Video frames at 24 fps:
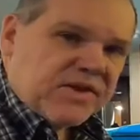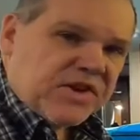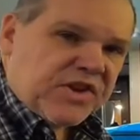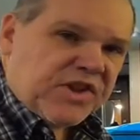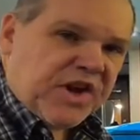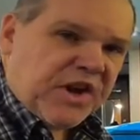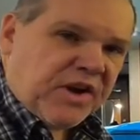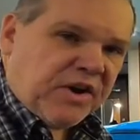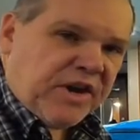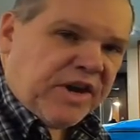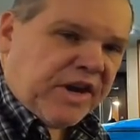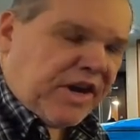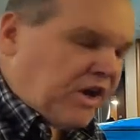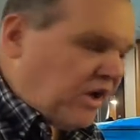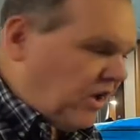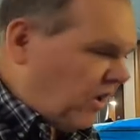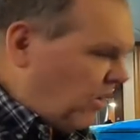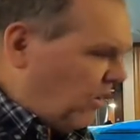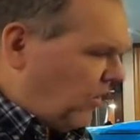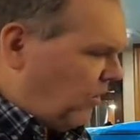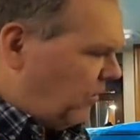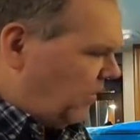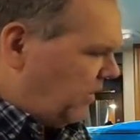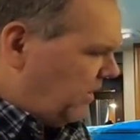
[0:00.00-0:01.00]
So there you
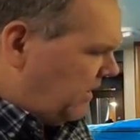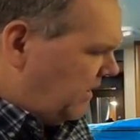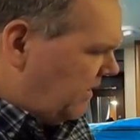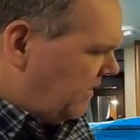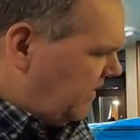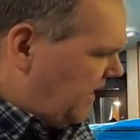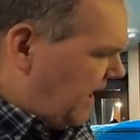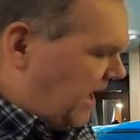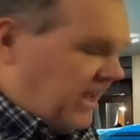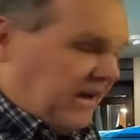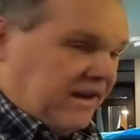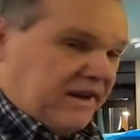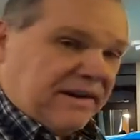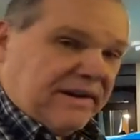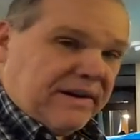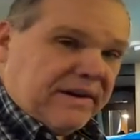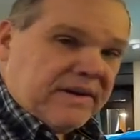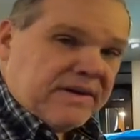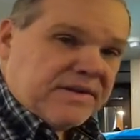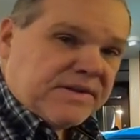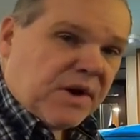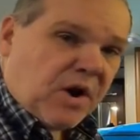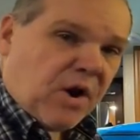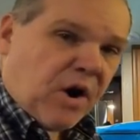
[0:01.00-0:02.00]
go. That
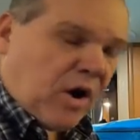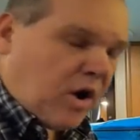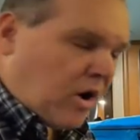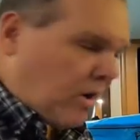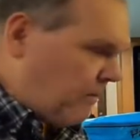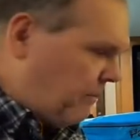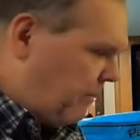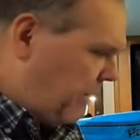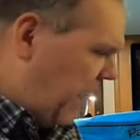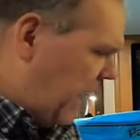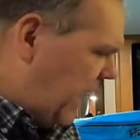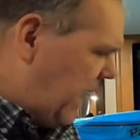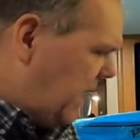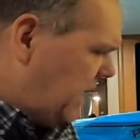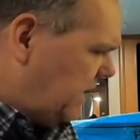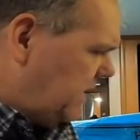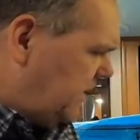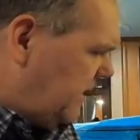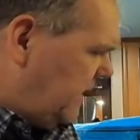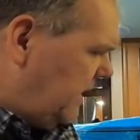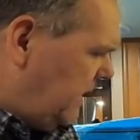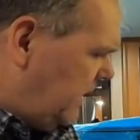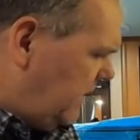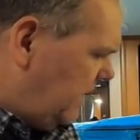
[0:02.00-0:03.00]
is our
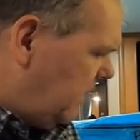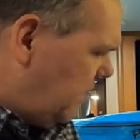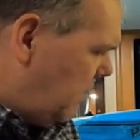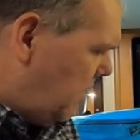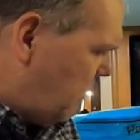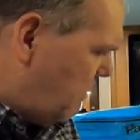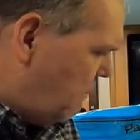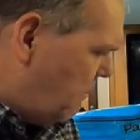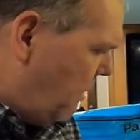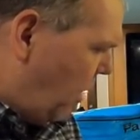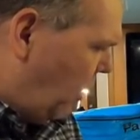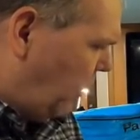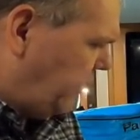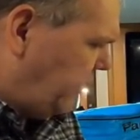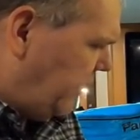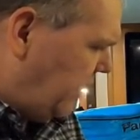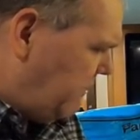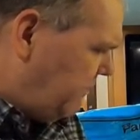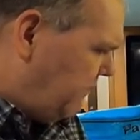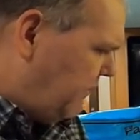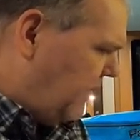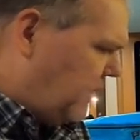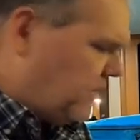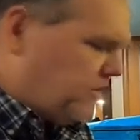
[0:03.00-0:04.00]
Panda
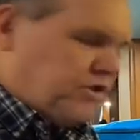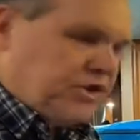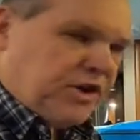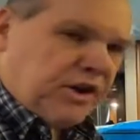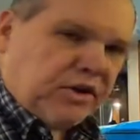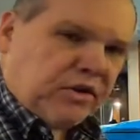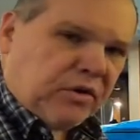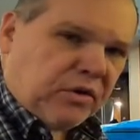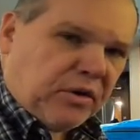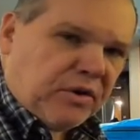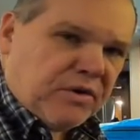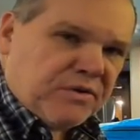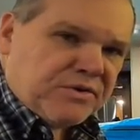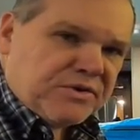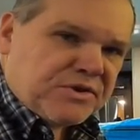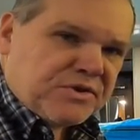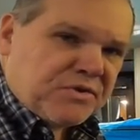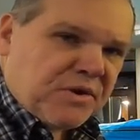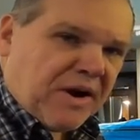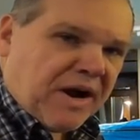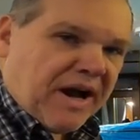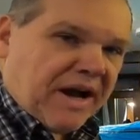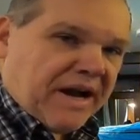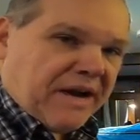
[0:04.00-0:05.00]
multifunction clothes
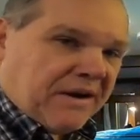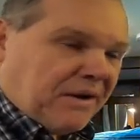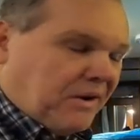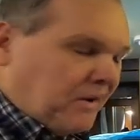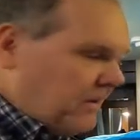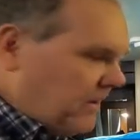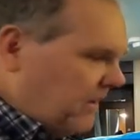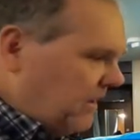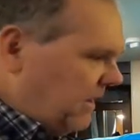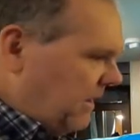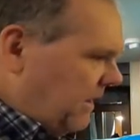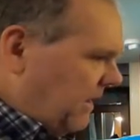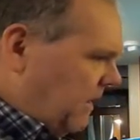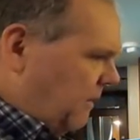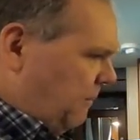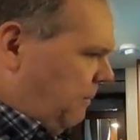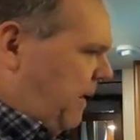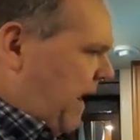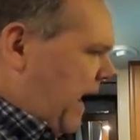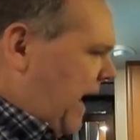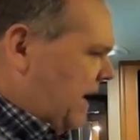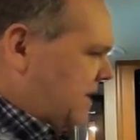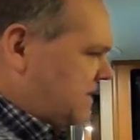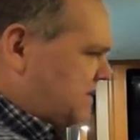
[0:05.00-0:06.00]
dryer.
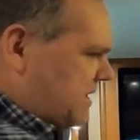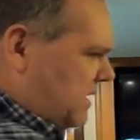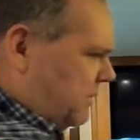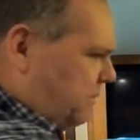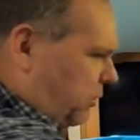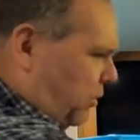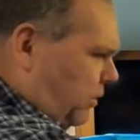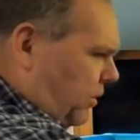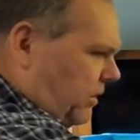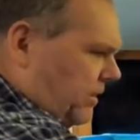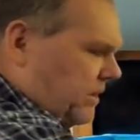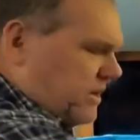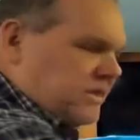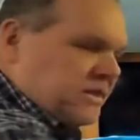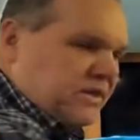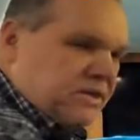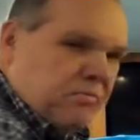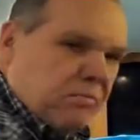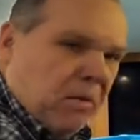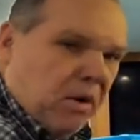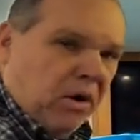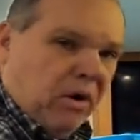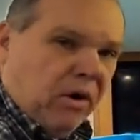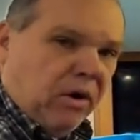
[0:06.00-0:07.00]
It packs up really
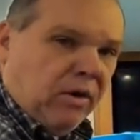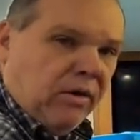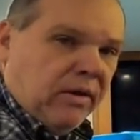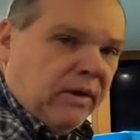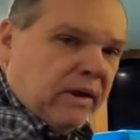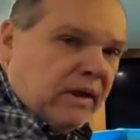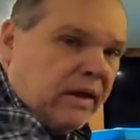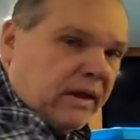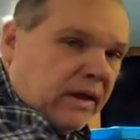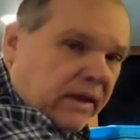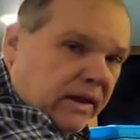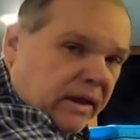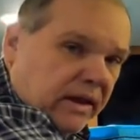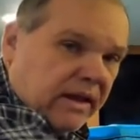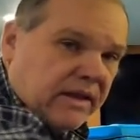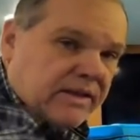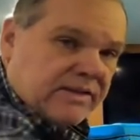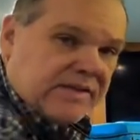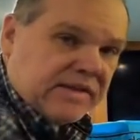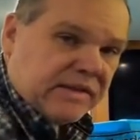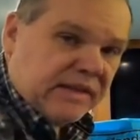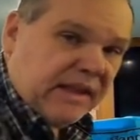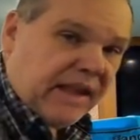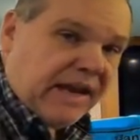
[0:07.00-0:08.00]
small.
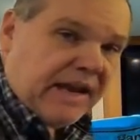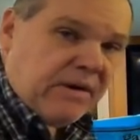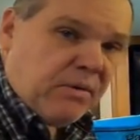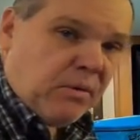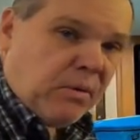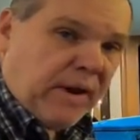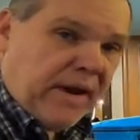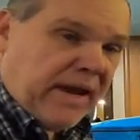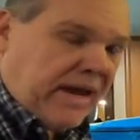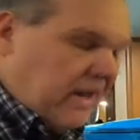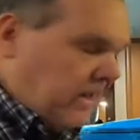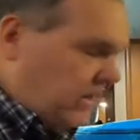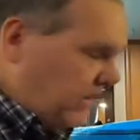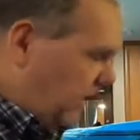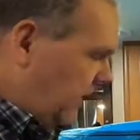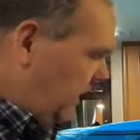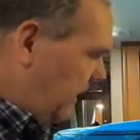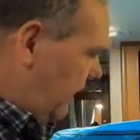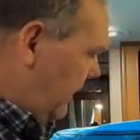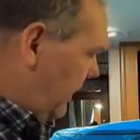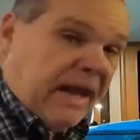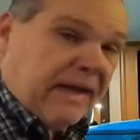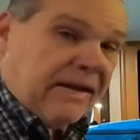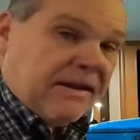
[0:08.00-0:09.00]
It's lightweight
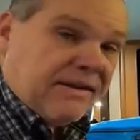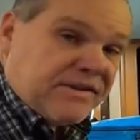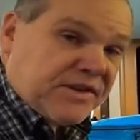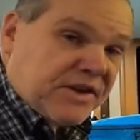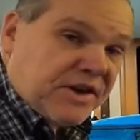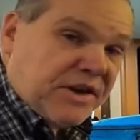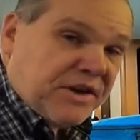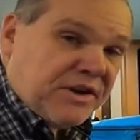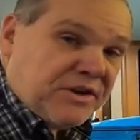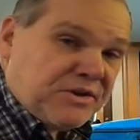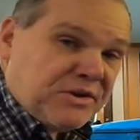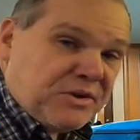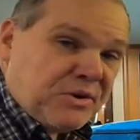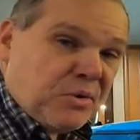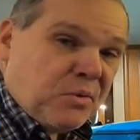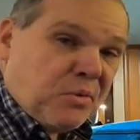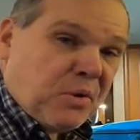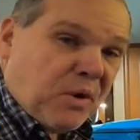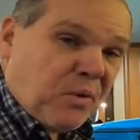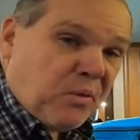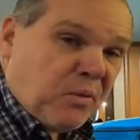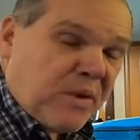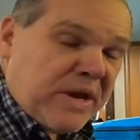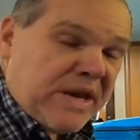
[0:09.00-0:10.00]
and it's going to do
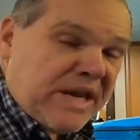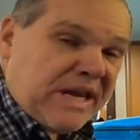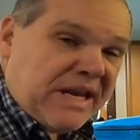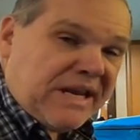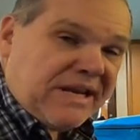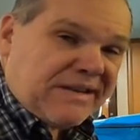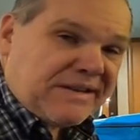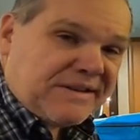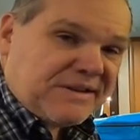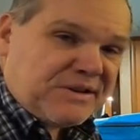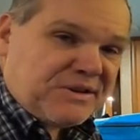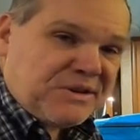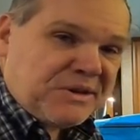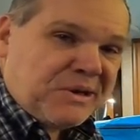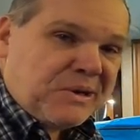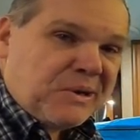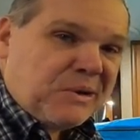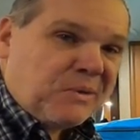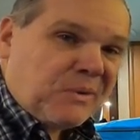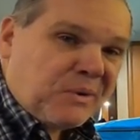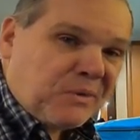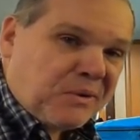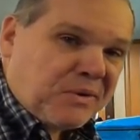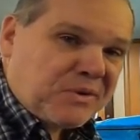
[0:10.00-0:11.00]
what we need it to
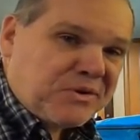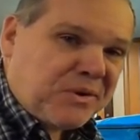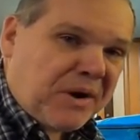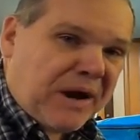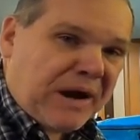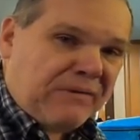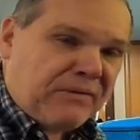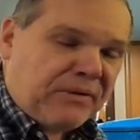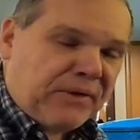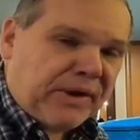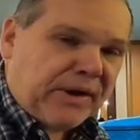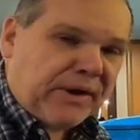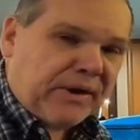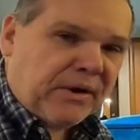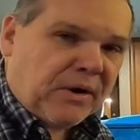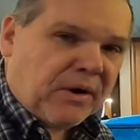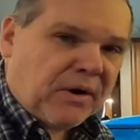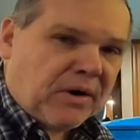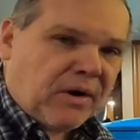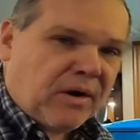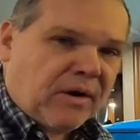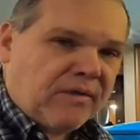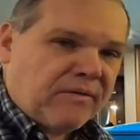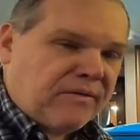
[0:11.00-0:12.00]
do when we're traveling in
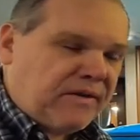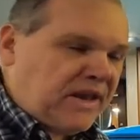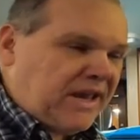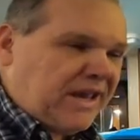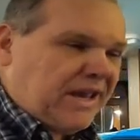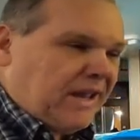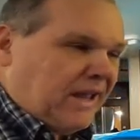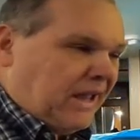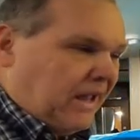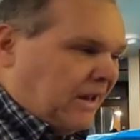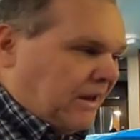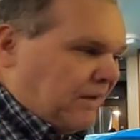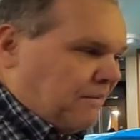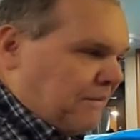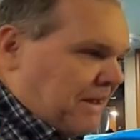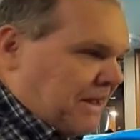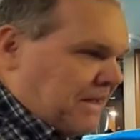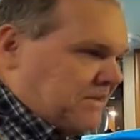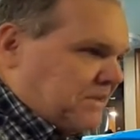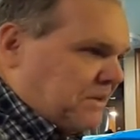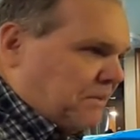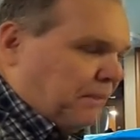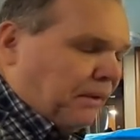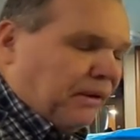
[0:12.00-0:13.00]
our RV, and it
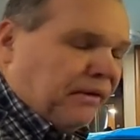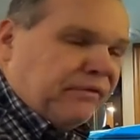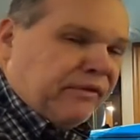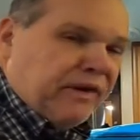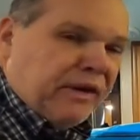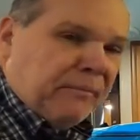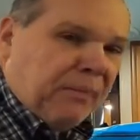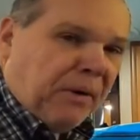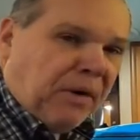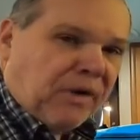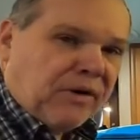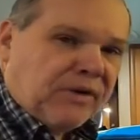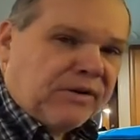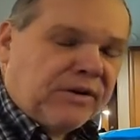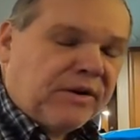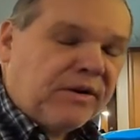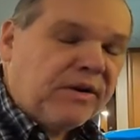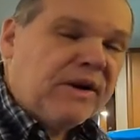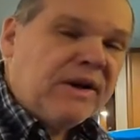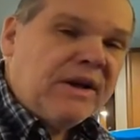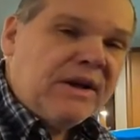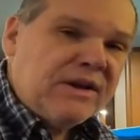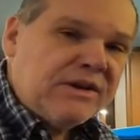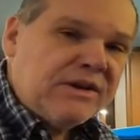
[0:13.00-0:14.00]
makes the perfect partner